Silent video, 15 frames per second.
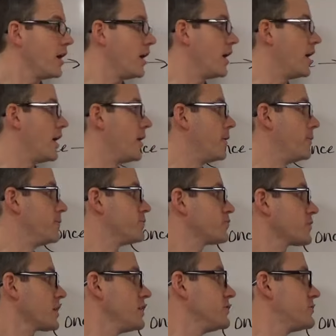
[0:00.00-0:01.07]

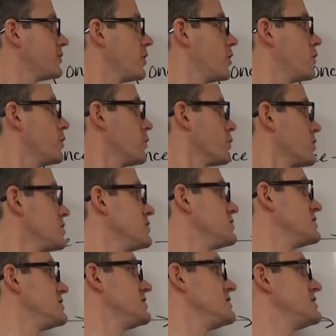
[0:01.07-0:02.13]
And so we're
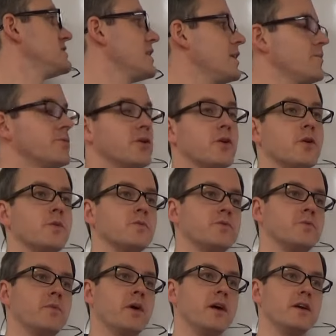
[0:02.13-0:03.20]
using these same terms,
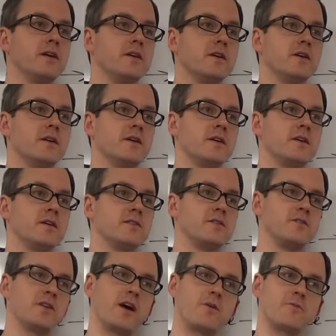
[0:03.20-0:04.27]
but
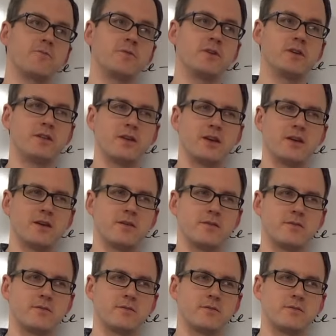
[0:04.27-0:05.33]
they're not really
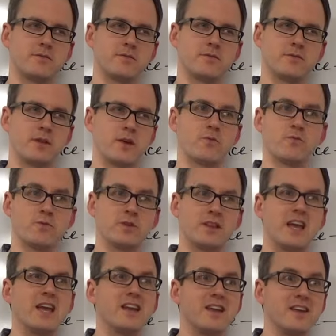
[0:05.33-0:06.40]
like
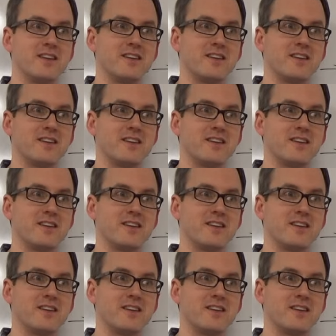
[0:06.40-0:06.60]
related.